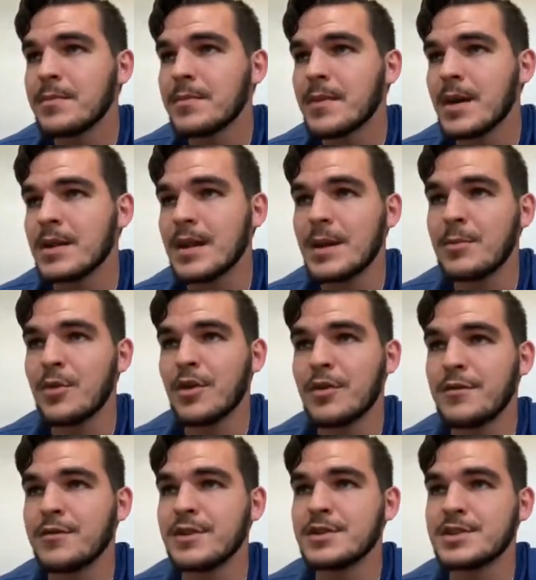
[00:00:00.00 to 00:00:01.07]
more
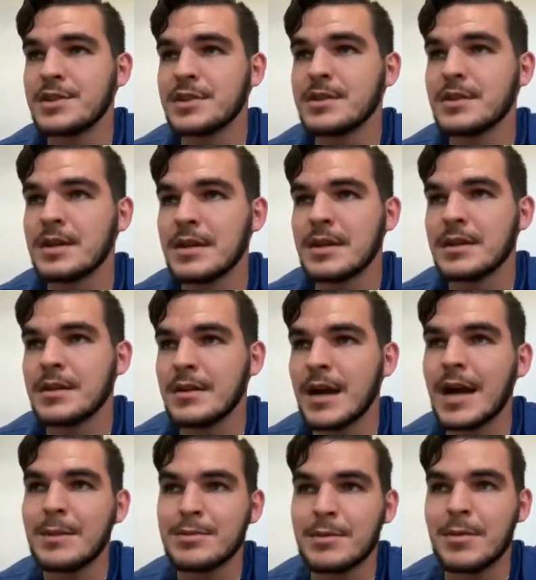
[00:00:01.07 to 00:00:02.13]
efficient and
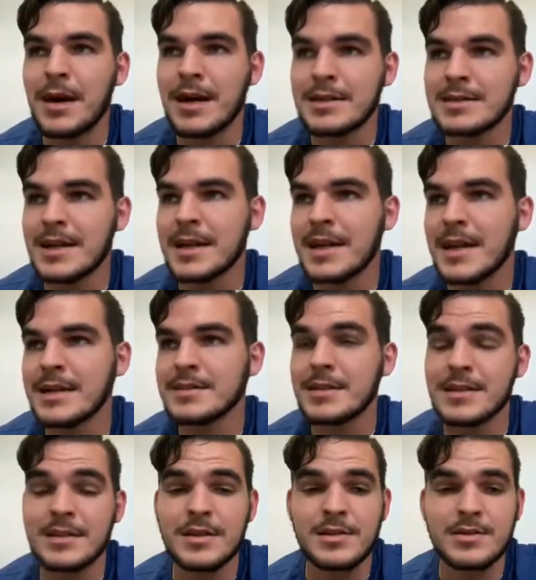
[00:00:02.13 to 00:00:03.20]
optimized, I guess, in
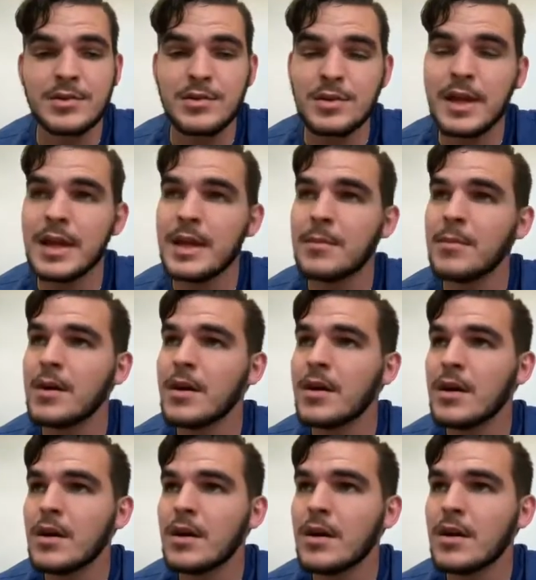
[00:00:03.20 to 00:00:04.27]
this new game,
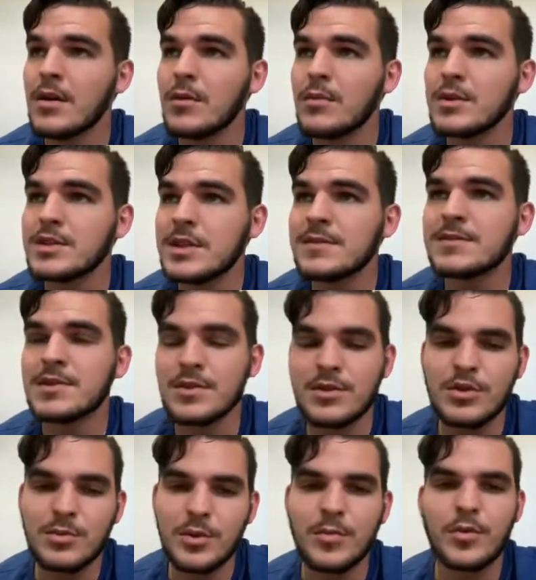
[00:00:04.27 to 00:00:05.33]
which gives it a little
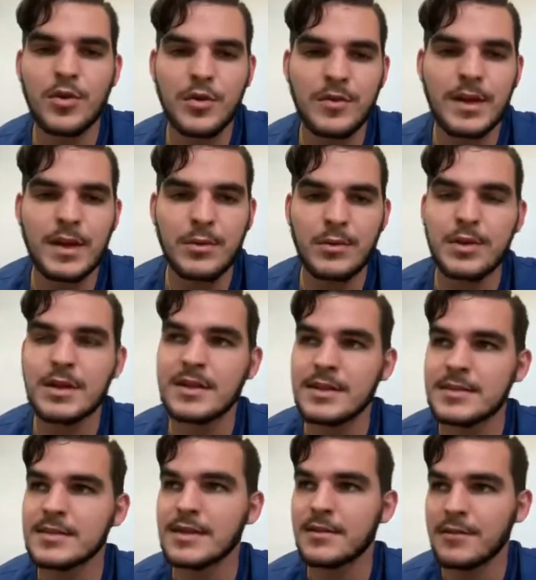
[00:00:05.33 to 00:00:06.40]
bit more of like a
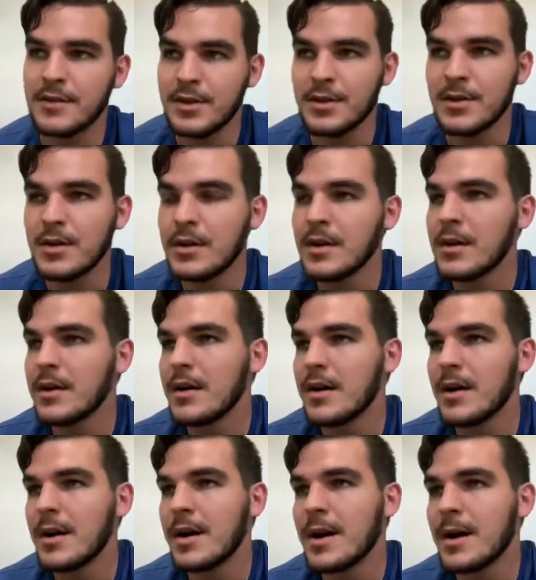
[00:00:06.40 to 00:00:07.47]
realistic feel,
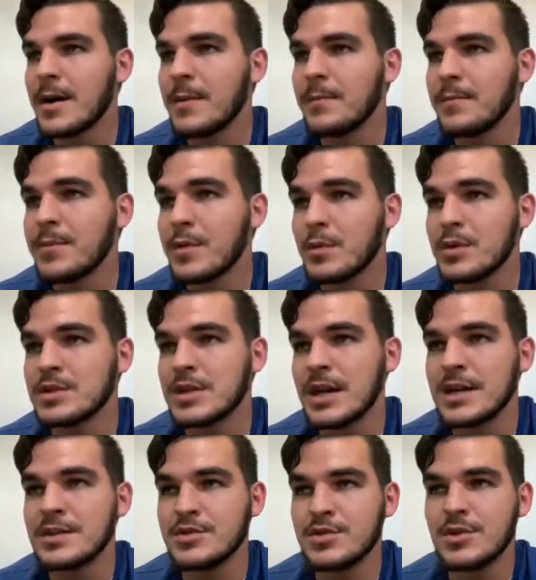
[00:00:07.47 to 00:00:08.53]
which I
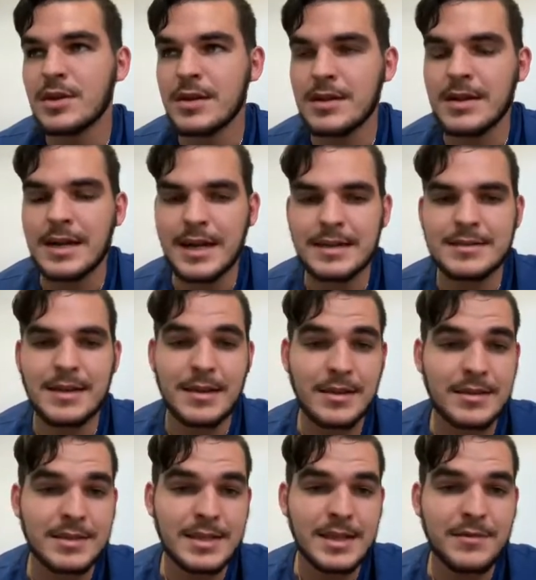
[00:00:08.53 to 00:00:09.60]
enjoy. Like I said, on
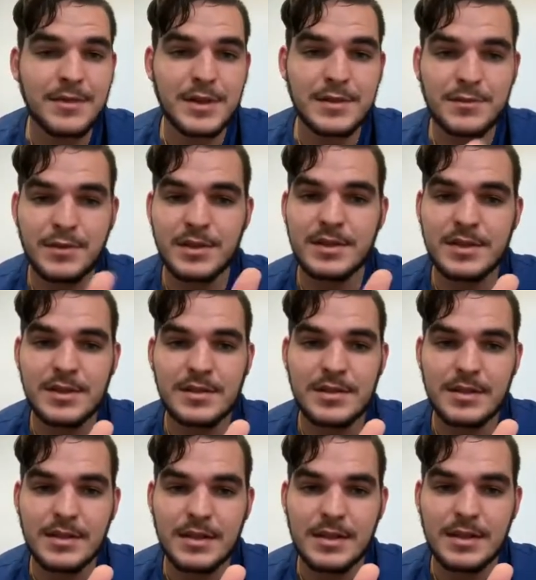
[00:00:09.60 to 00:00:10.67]
defense, for instance,
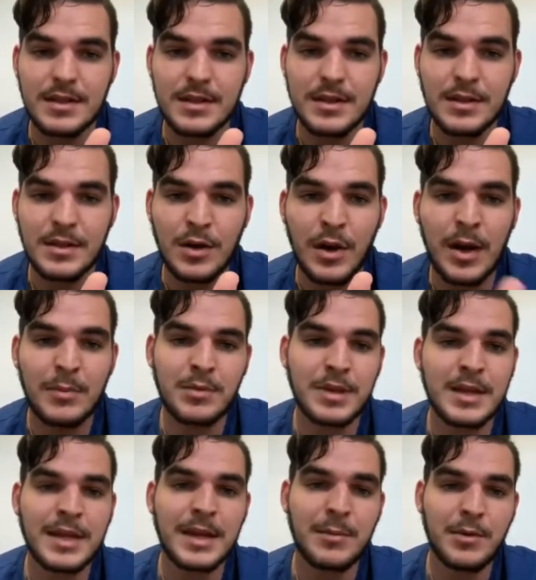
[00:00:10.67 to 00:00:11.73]
I played a
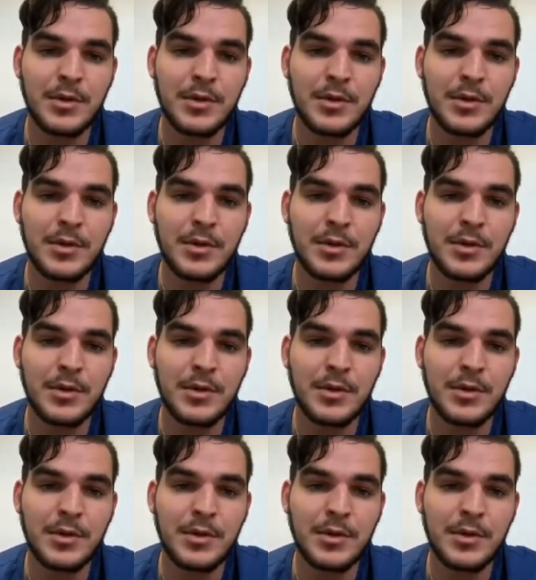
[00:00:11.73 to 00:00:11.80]
game with the